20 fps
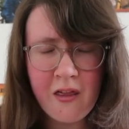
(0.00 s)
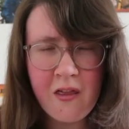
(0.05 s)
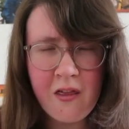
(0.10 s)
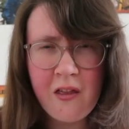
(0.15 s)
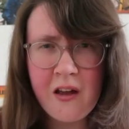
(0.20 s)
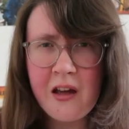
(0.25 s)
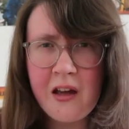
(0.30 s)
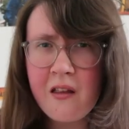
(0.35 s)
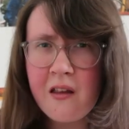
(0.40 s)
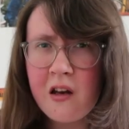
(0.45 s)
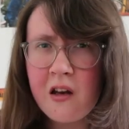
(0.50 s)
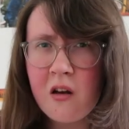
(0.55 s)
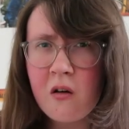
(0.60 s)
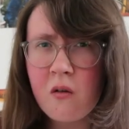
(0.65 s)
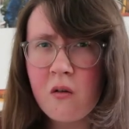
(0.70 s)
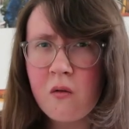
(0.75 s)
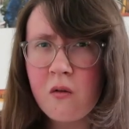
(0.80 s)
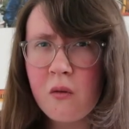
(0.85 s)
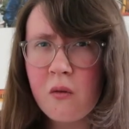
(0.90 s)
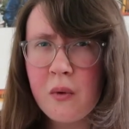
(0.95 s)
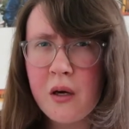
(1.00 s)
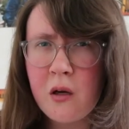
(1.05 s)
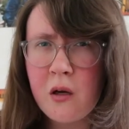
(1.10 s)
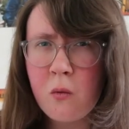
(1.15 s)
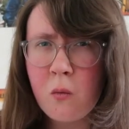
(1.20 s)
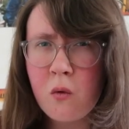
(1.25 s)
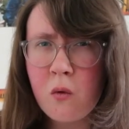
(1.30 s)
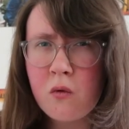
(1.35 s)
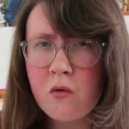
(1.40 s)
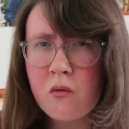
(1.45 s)
think they do
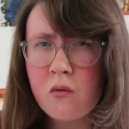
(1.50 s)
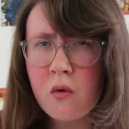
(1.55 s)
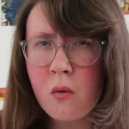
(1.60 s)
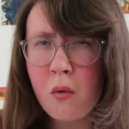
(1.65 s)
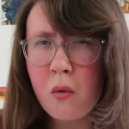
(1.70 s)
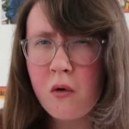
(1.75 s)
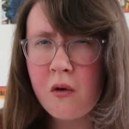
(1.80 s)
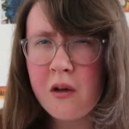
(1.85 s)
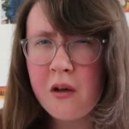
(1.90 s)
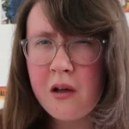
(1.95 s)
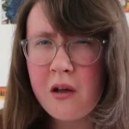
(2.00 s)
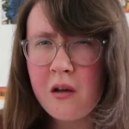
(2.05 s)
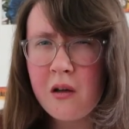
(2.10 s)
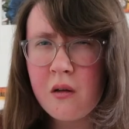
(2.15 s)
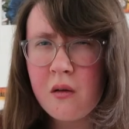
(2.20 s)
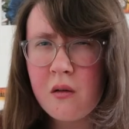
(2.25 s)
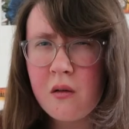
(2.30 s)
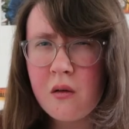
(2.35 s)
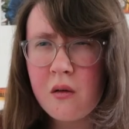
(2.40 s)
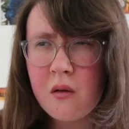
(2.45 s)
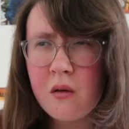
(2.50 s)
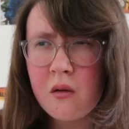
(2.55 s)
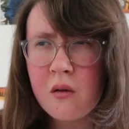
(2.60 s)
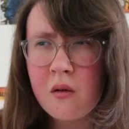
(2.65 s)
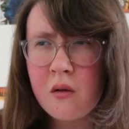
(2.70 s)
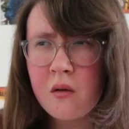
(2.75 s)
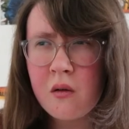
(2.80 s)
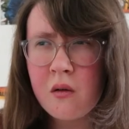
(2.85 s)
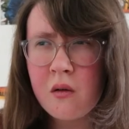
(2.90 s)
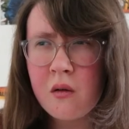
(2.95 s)
standalone for robotics.
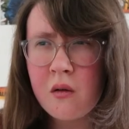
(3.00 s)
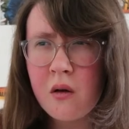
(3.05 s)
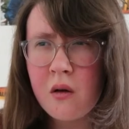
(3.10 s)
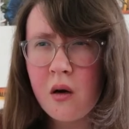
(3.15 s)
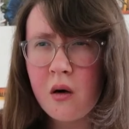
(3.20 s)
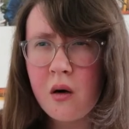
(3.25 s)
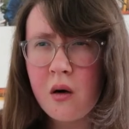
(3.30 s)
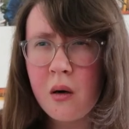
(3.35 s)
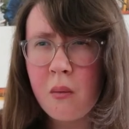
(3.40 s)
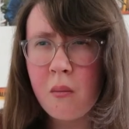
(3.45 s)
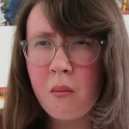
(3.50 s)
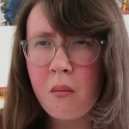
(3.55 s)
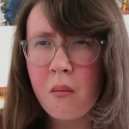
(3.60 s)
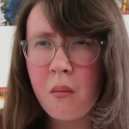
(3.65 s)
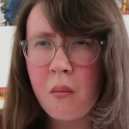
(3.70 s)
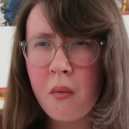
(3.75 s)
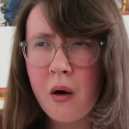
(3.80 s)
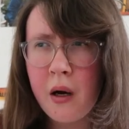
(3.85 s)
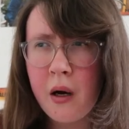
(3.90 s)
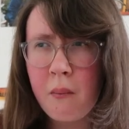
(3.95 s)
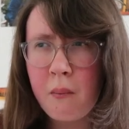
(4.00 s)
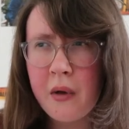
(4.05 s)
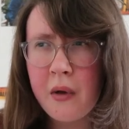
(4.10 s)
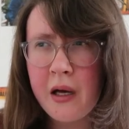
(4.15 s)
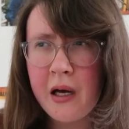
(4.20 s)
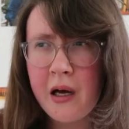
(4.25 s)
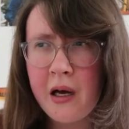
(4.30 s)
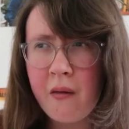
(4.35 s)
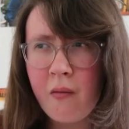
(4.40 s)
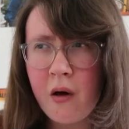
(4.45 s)
I might be
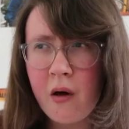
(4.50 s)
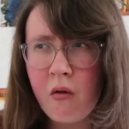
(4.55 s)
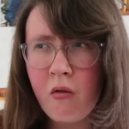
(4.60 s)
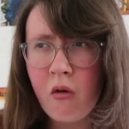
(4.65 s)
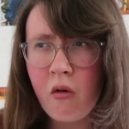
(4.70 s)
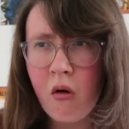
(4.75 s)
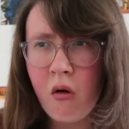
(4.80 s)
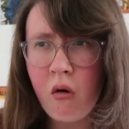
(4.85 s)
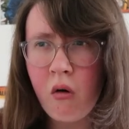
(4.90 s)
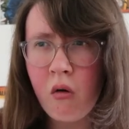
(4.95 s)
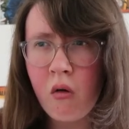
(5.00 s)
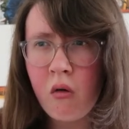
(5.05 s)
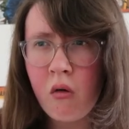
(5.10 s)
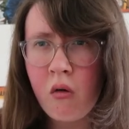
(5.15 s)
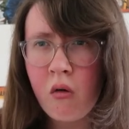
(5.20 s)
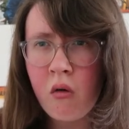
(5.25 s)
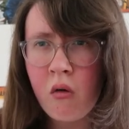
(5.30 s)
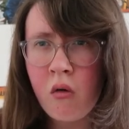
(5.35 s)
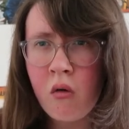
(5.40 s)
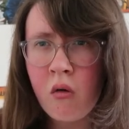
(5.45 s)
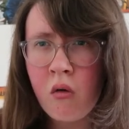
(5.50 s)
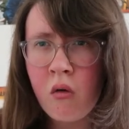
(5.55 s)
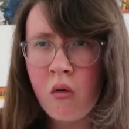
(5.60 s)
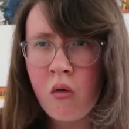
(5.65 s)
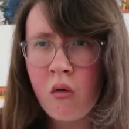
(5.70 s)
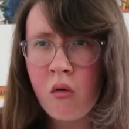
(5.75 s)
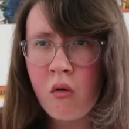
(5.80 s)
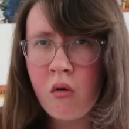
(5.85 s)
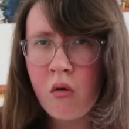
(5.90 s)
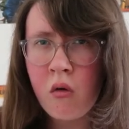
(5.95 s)
getting that wrong.
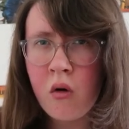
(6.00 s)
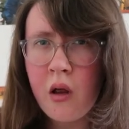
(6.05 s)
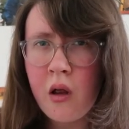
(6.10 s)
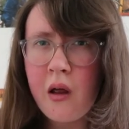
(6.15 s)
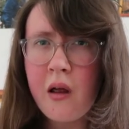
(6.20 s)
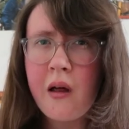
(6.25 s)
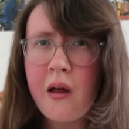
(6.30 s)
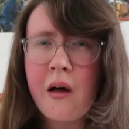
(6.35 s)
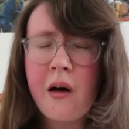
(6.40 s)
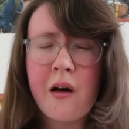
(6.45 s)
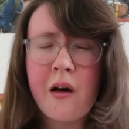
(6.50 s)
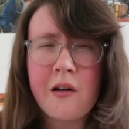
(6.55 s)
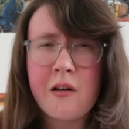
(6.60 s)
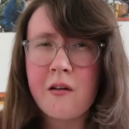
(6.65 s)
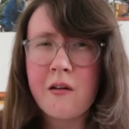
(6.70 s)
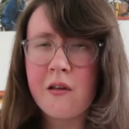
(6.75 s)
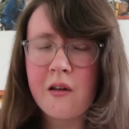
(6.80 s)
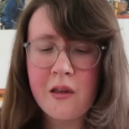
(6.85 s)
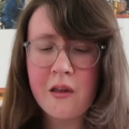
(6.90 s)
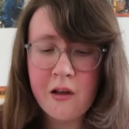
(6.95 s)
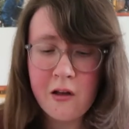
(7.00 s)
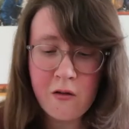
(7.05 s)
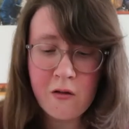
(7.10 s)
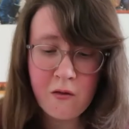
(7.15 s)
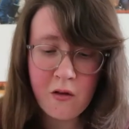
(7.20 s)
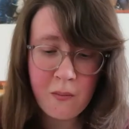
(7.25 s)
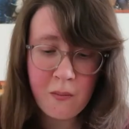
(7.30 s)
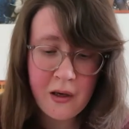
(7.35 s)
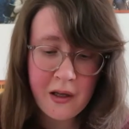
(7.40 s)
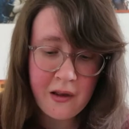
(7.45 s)
I don't think they do
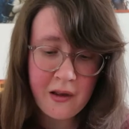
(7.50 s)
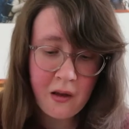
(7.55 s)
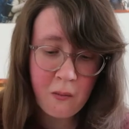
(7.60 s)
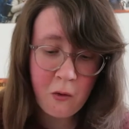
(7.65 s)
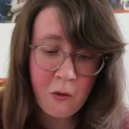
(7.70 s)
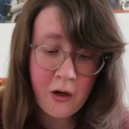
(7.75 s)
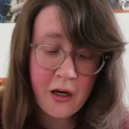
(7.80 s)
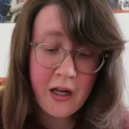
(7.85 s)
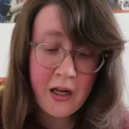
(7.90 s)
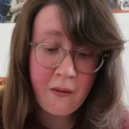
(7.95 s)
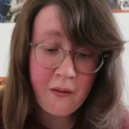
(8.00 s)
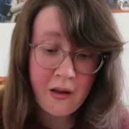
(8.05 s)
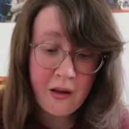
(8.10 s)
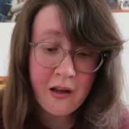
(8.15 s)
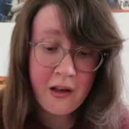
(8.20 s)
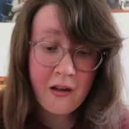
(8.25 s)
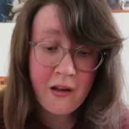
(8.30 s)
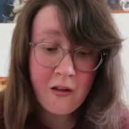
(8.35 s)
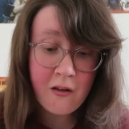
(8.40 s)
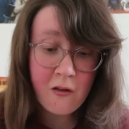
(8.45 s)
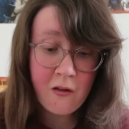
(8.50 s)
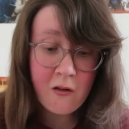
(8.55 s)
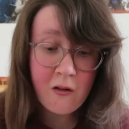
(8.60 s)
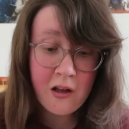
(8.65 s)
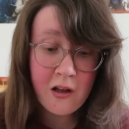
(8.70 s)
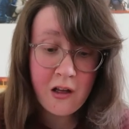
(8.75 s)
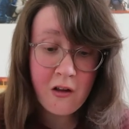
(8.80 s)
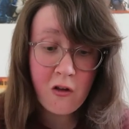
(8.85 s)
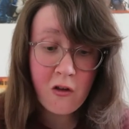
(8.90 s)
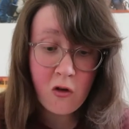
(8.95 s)
expand well. Anyway, these
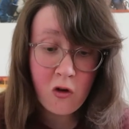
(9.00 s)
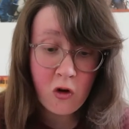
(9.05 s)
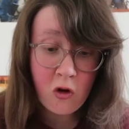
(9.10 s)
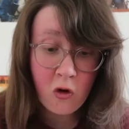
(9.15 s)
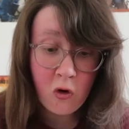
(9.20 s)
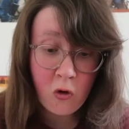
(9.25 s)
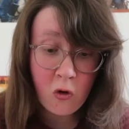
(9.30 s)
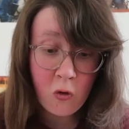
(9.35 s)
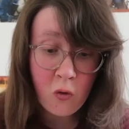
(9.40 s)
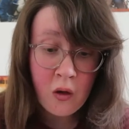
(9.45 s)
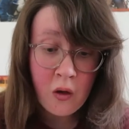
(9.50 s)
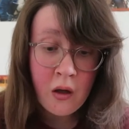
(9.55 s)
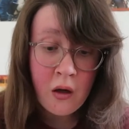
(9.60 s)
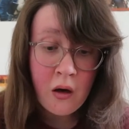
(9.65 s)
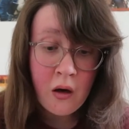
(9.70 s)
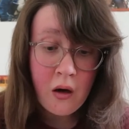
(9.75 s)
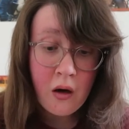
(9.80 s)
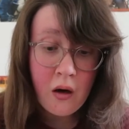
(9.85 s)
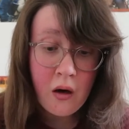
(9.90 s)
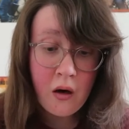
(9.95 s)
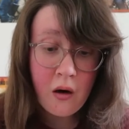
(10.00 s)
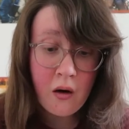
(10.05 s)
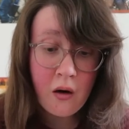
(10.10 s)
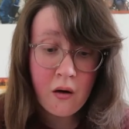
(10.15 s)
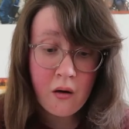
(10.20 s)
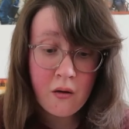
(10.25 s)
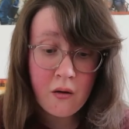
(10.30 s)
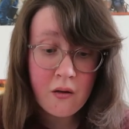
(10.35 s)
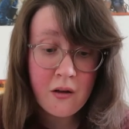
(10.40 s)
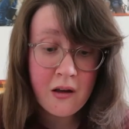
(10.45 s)
these two
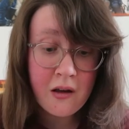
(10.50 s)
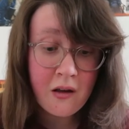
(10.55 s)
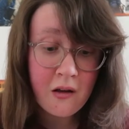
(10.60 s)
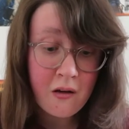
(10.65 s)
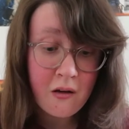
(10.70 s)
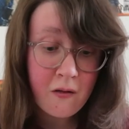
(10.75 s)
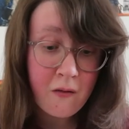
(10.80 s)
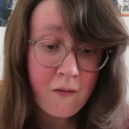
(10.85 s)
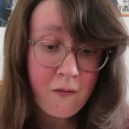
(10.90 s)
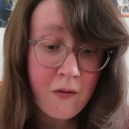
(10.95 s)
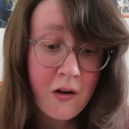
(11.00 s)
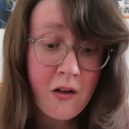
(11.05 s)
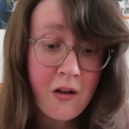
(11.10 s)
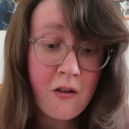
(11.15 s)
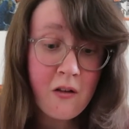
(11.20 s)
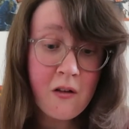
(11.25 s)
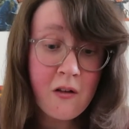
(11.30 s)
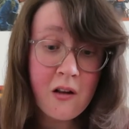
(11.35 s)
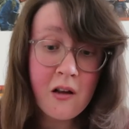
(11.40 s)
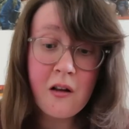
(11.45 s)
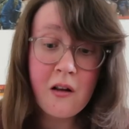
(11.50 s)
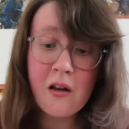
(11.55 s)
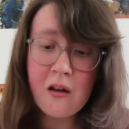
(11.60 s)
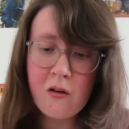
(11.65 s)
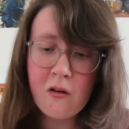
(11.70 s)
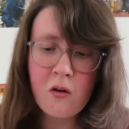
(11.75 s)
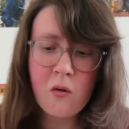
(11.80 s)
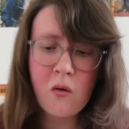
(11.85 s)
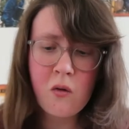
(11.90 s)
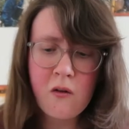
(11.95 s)
are the first.
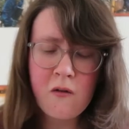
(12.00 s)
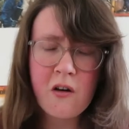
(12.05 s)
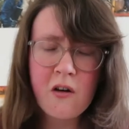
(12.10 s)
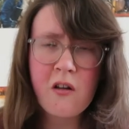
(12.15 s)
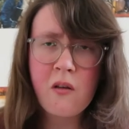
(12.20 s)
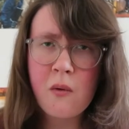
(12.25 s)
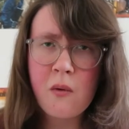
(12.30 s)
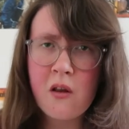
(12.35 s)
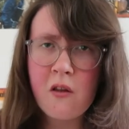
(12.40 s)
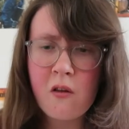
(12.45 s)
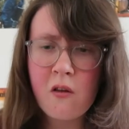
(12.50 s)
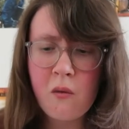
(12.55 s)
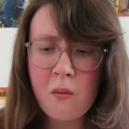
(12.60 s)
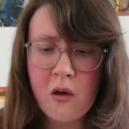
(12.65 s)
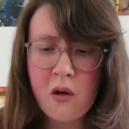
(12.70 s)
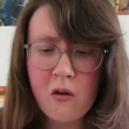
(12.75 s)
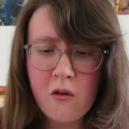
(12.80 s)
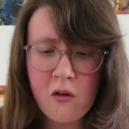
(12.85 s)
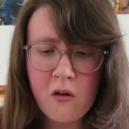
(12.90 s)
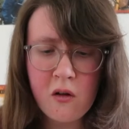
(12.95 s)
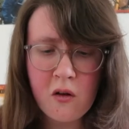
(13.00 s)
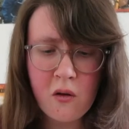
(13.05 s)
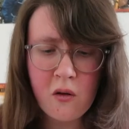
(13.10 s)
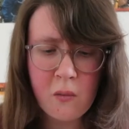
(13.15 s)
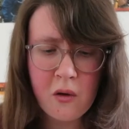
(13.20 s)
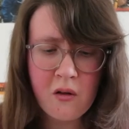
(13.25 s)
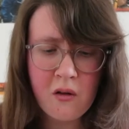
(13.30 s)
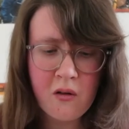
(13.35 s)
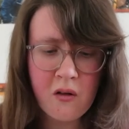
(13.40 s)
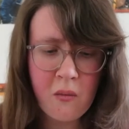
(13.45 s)
These two are the first pieces of merchandise
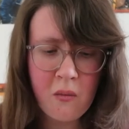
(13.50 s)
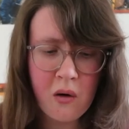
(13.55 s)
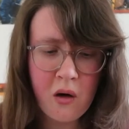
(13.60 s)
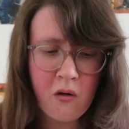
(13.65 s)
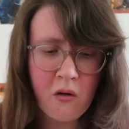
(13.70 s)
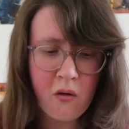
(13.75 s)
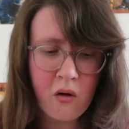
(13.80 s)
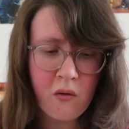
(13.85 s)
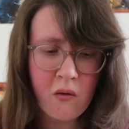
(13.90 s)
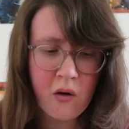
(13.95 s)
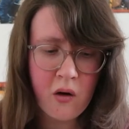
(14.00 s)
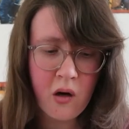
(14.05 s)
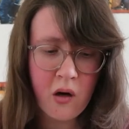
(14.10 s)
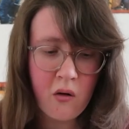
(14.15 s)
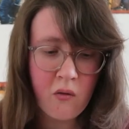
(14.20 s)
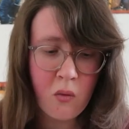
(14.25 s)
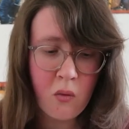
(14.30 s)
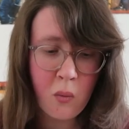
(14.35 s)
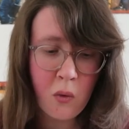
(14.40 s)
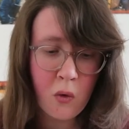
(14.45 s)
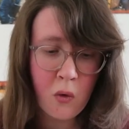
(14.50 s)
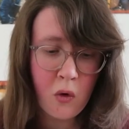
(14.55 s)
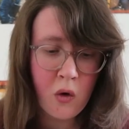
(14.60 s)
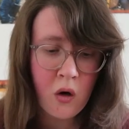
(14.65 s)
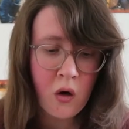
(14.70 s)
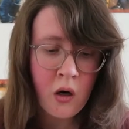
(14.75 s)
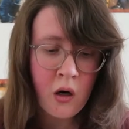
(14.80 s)
by Steam Powered Giraffe I ever bought,